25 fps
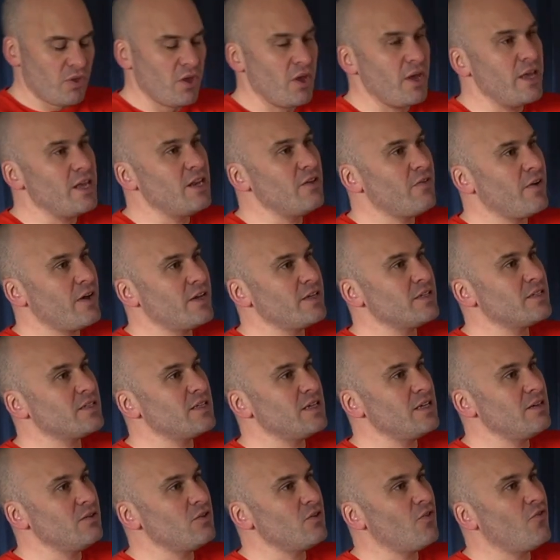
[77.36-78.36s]
innervates
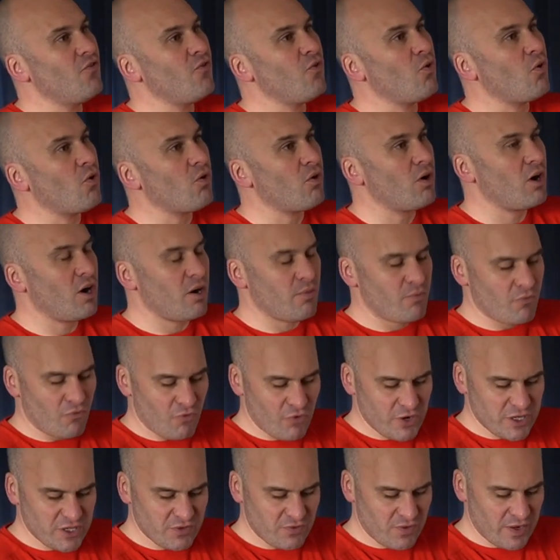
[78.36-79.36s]
the forearm
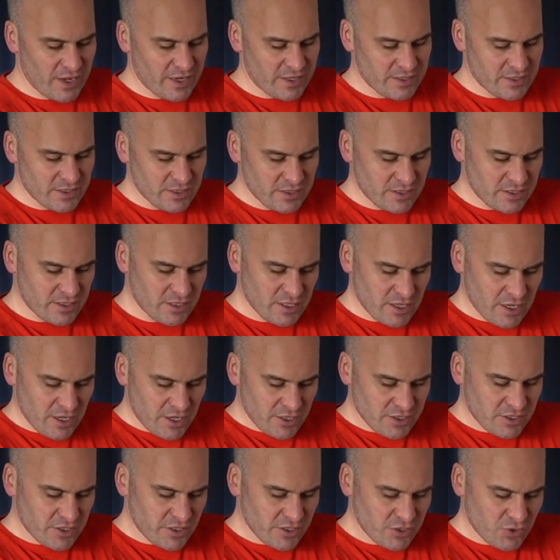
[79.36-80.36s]
wrist flexors.
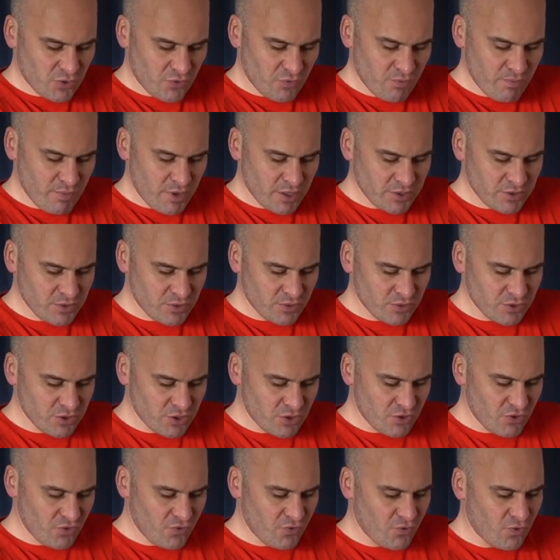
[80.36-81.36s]
So it's sort of muscles
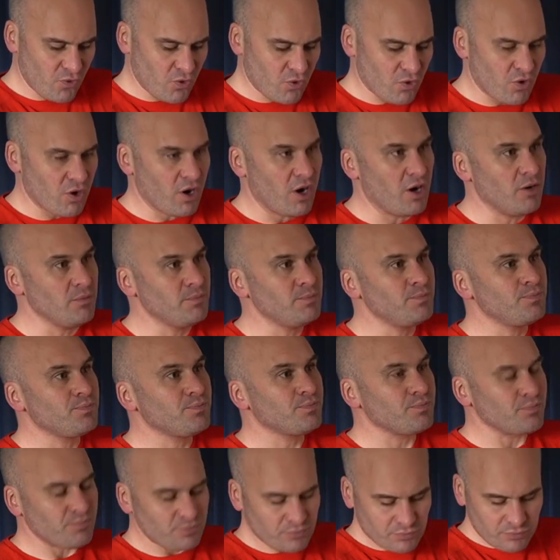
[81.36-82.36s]
of the forearm.
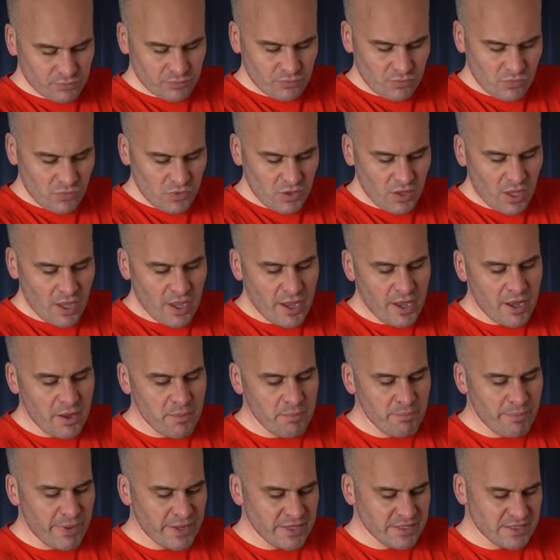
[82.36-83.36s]

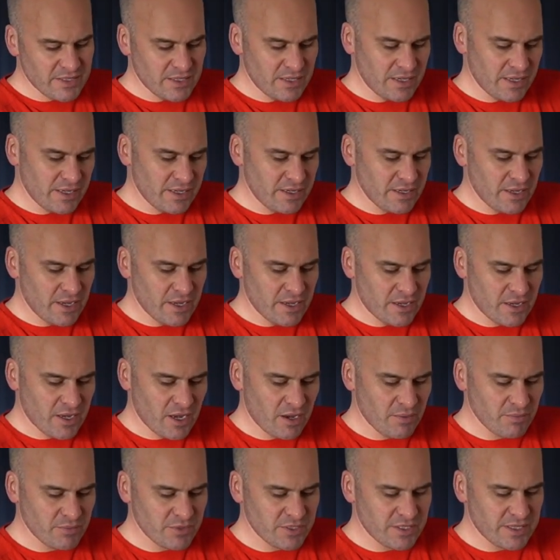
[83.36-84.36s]
Basically it
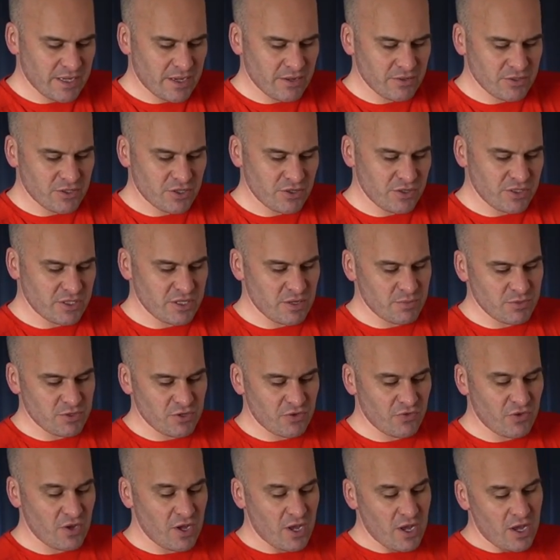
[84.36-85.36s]
comes down to, in terms
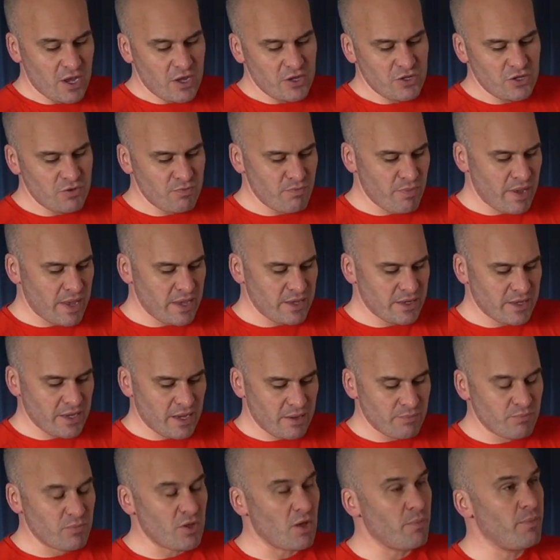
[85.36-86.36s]
of, you may
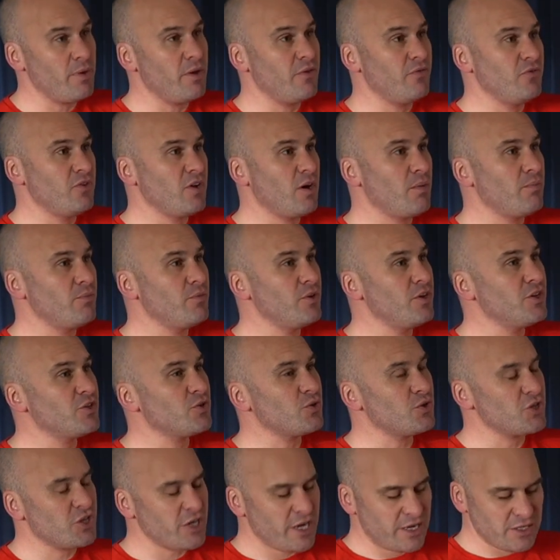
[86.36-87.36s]
get a bit of numbness
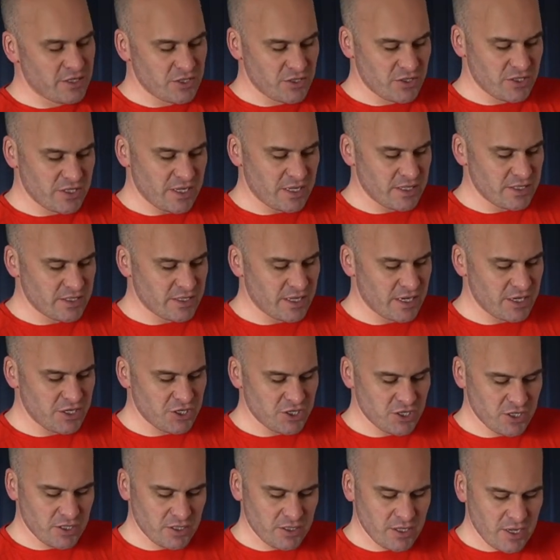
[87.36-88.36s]
or change of
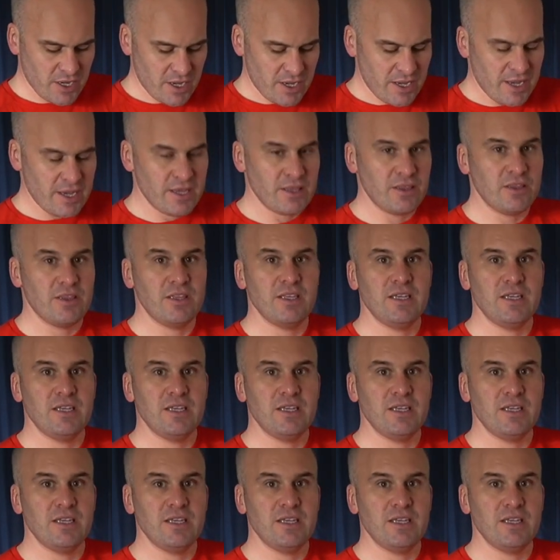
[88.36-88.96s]
sensation in